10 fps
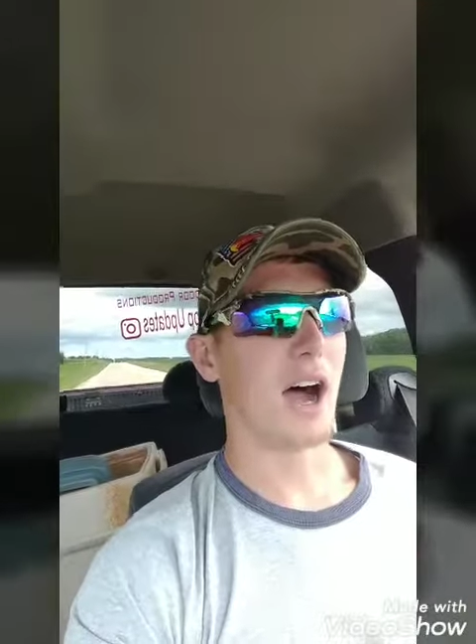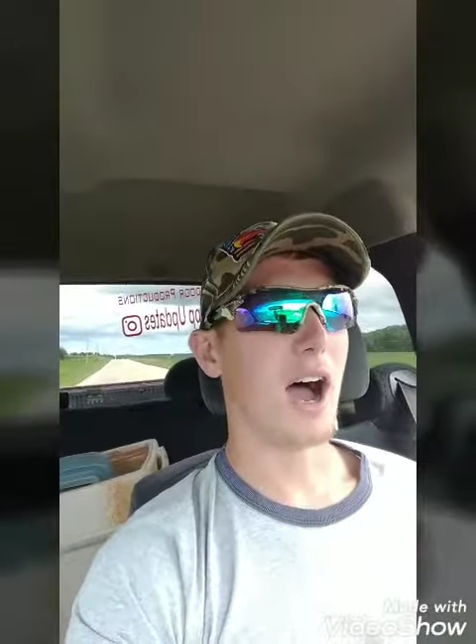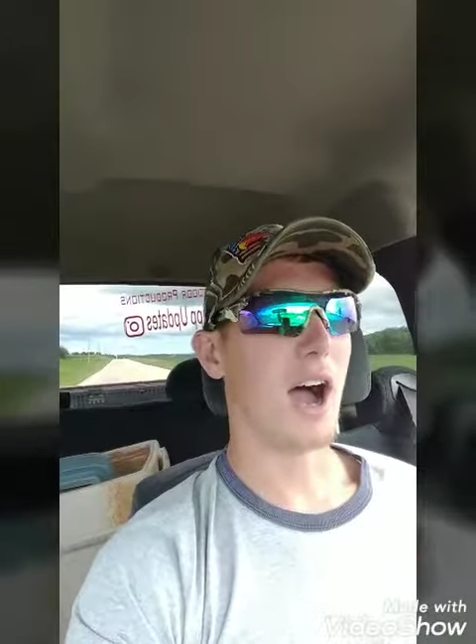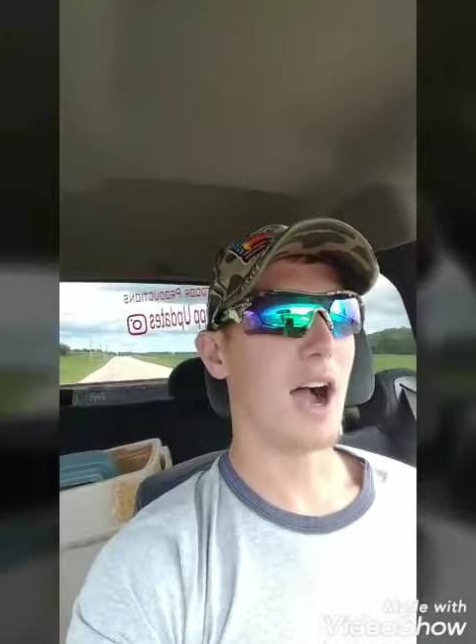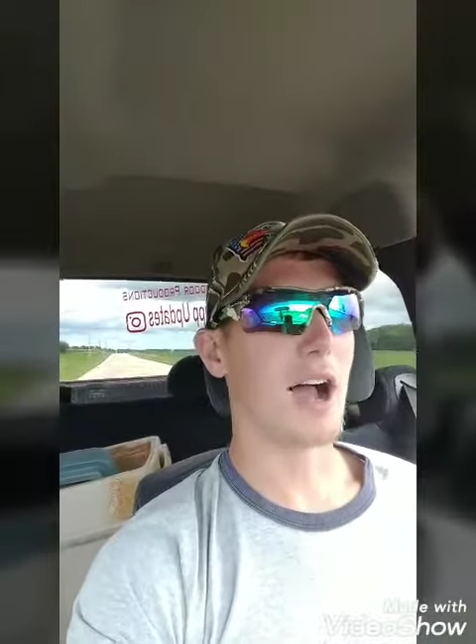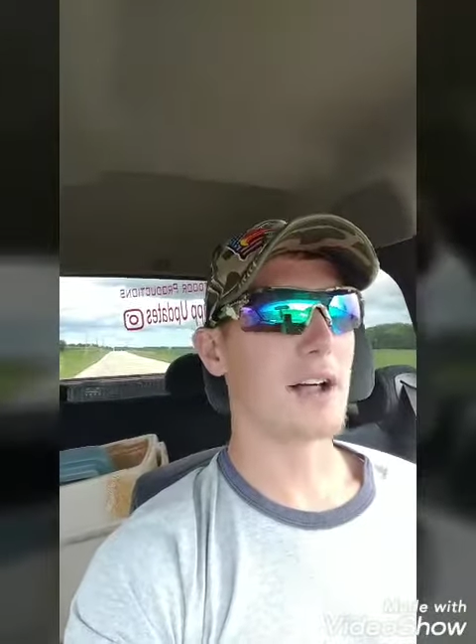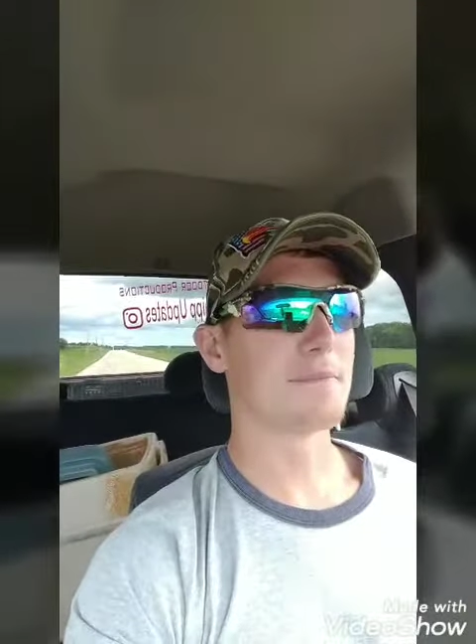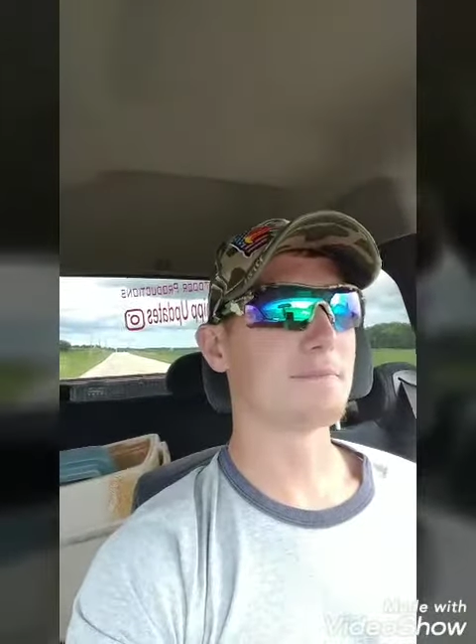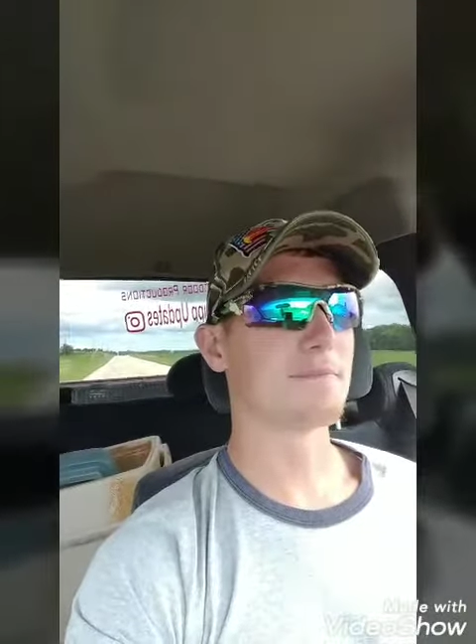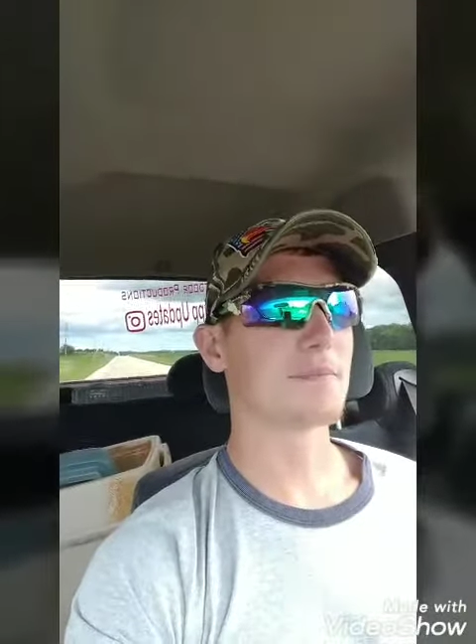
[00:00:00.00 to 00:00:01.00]

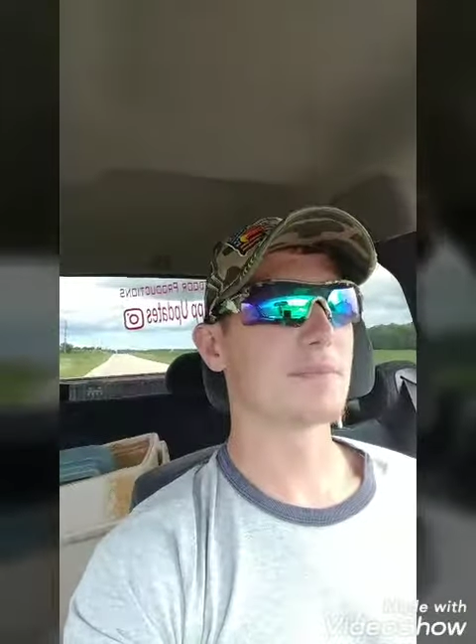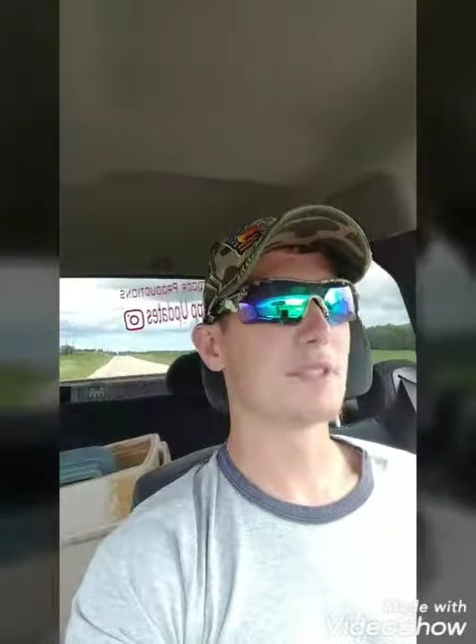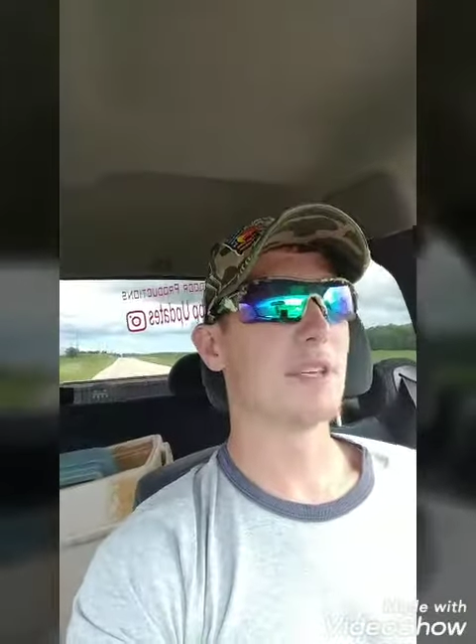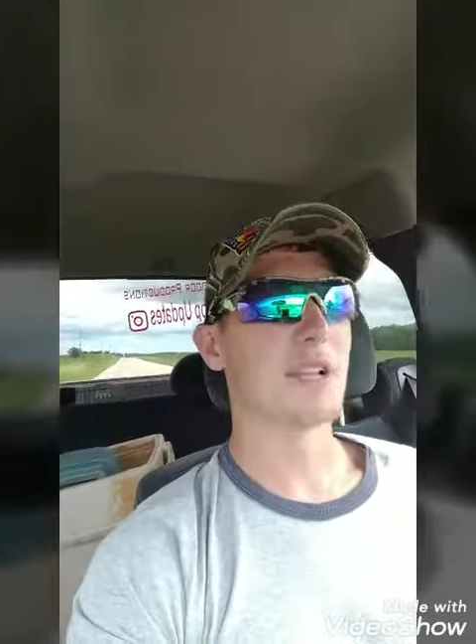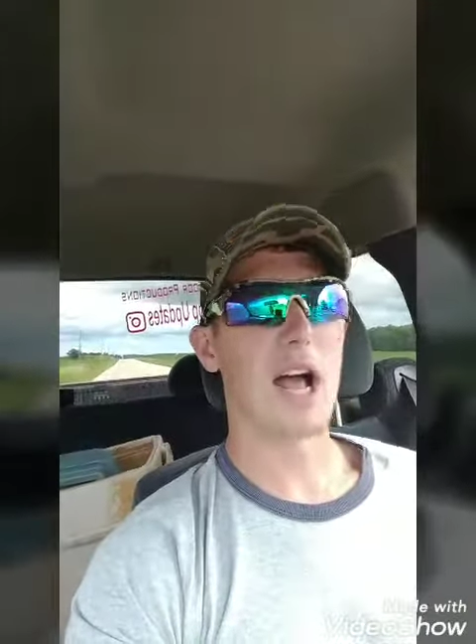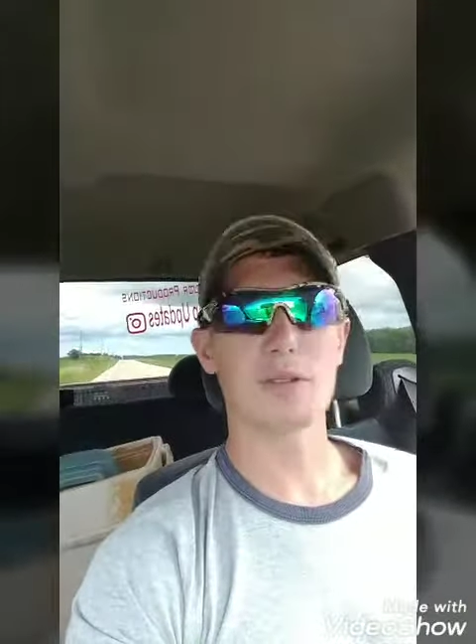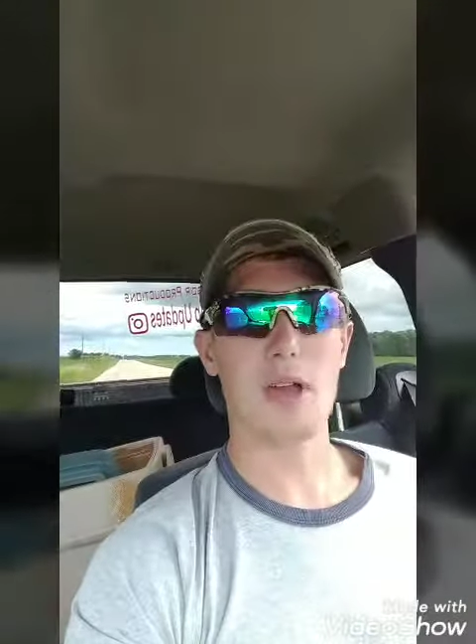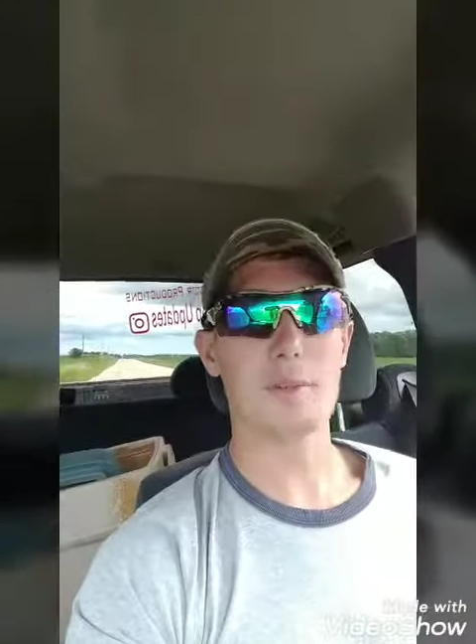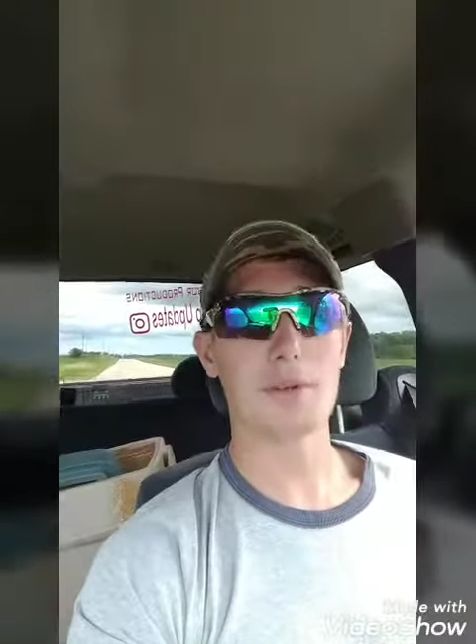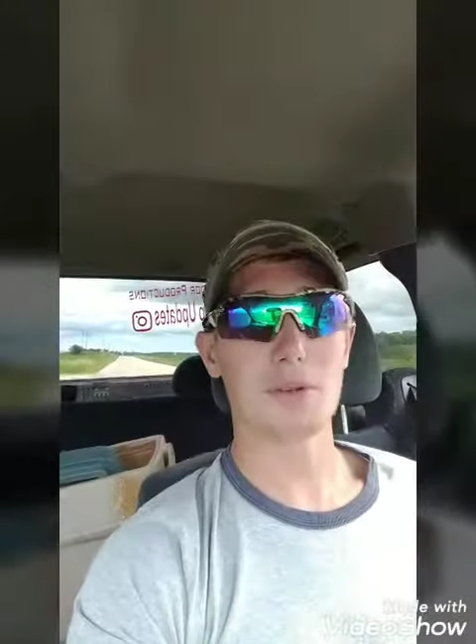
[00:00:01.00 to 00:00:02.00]
Uh, that's
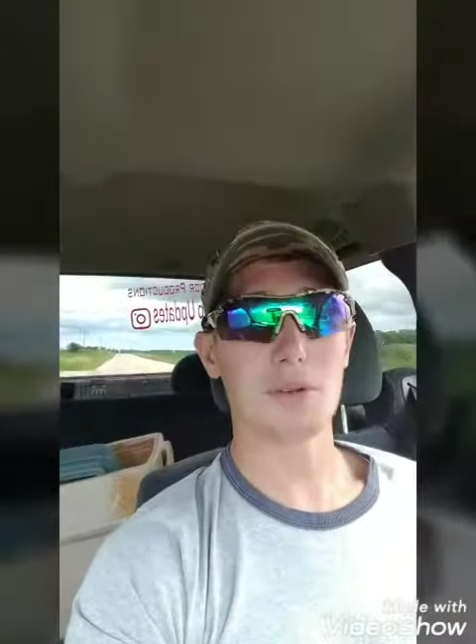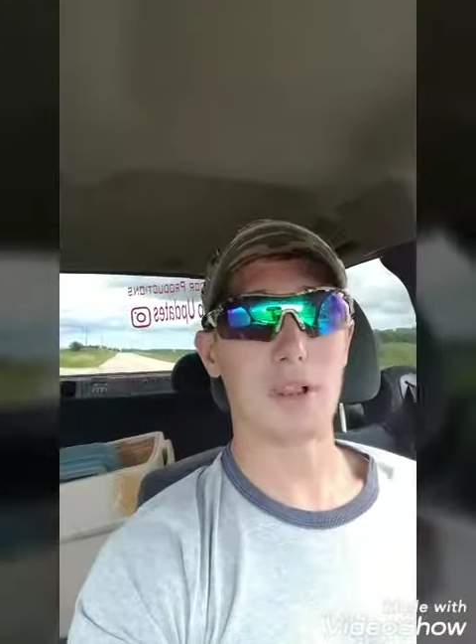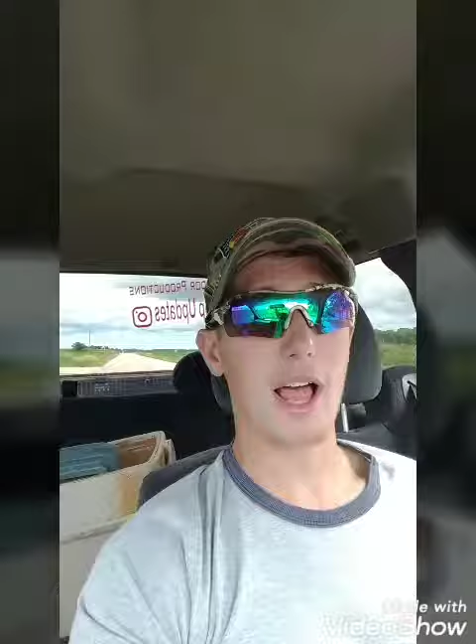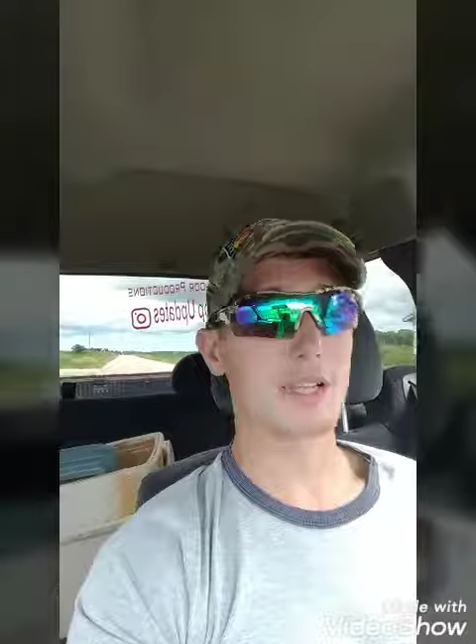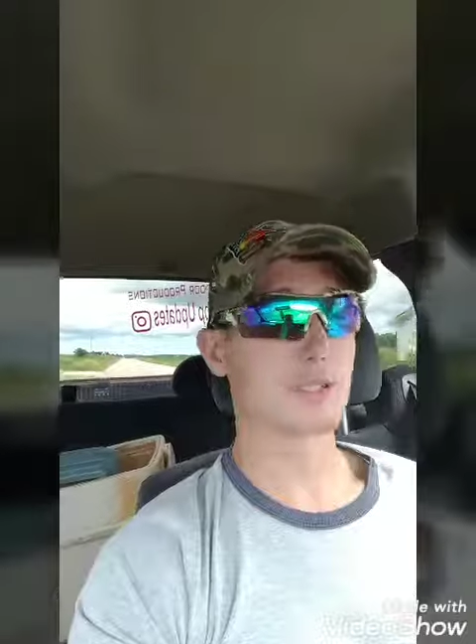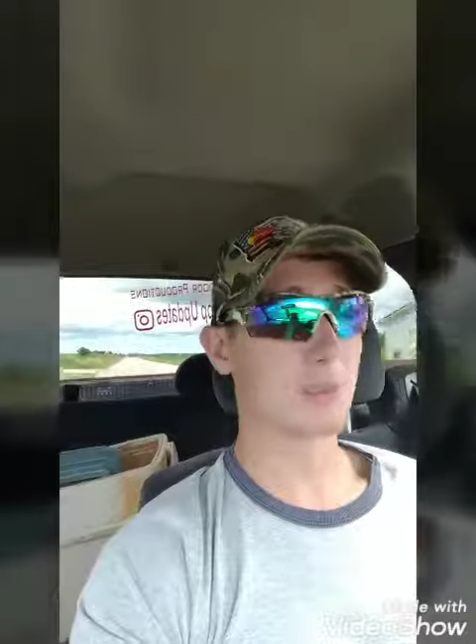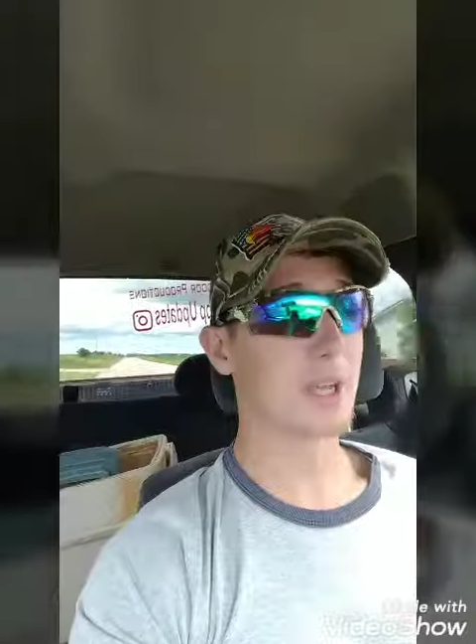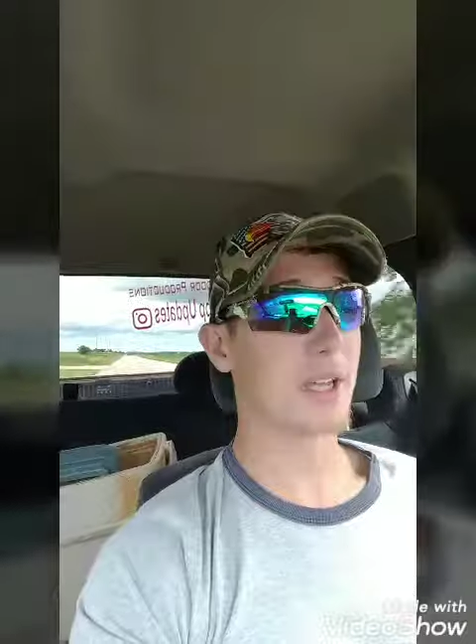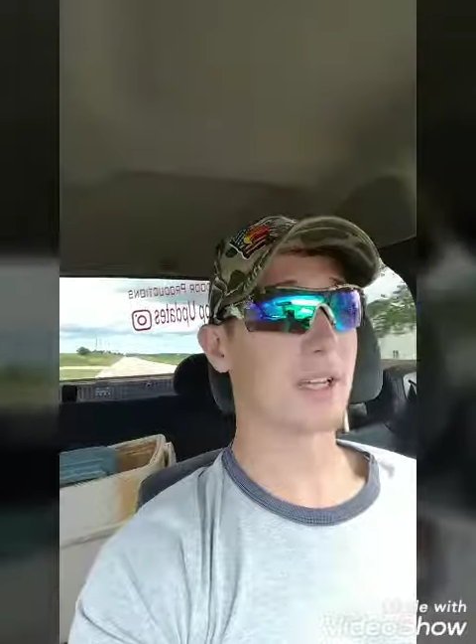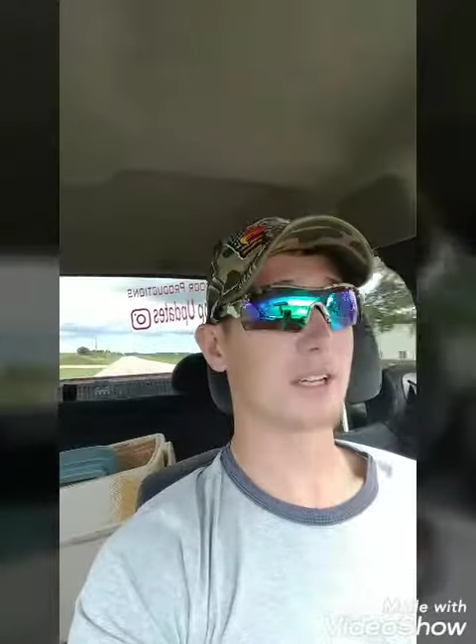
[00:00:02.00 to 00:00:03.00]
what I've been doing the last
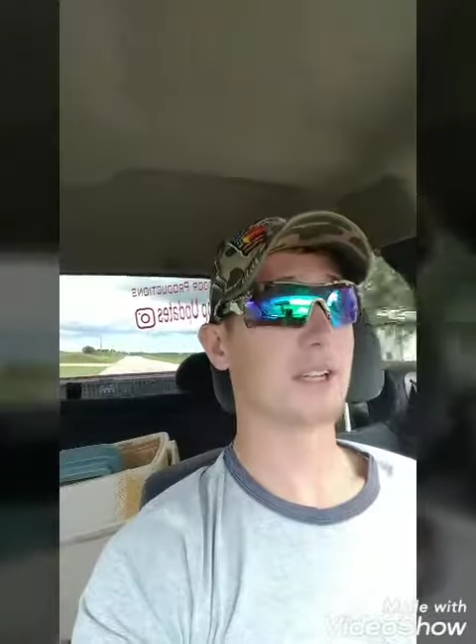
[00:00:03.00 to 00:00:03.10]
week.